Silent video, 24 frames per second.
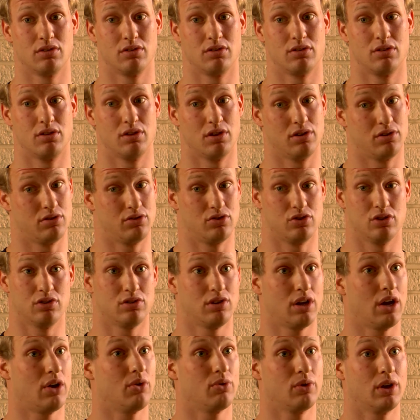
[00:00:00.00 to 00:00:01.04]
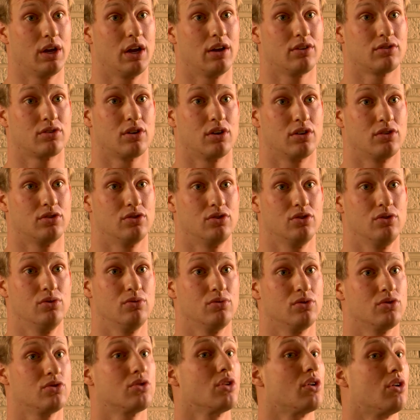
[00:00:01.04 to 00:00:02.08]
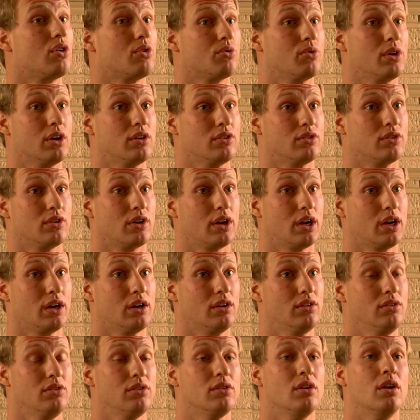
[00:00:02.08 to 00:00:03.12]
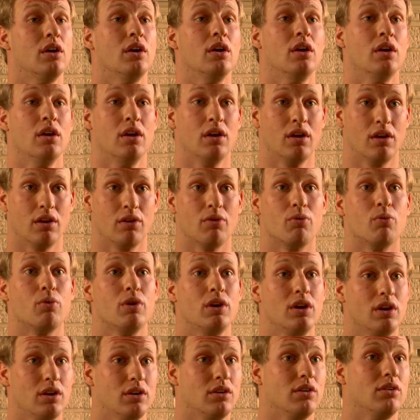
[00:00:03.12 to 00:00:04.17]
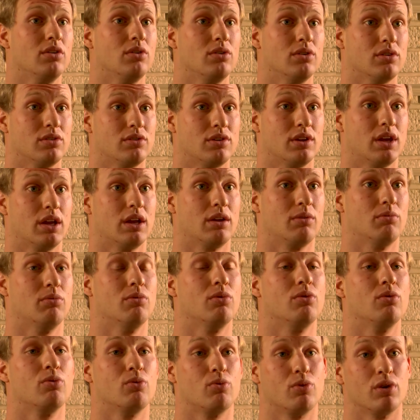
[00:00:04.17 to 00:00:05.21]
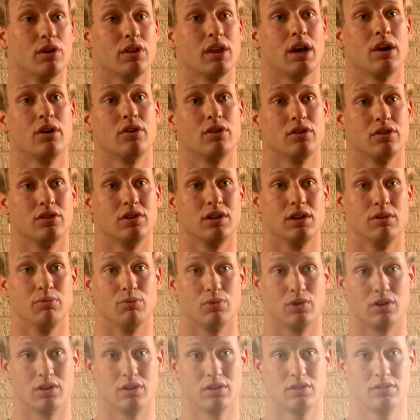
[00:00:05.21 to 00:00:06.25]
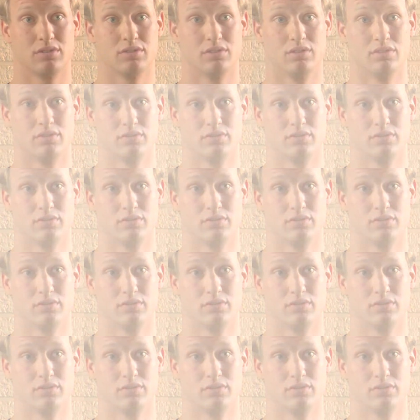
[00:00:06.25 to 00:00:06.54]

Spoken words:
that just how we ask our students to all raise their hands, we need to do the same with how your team works.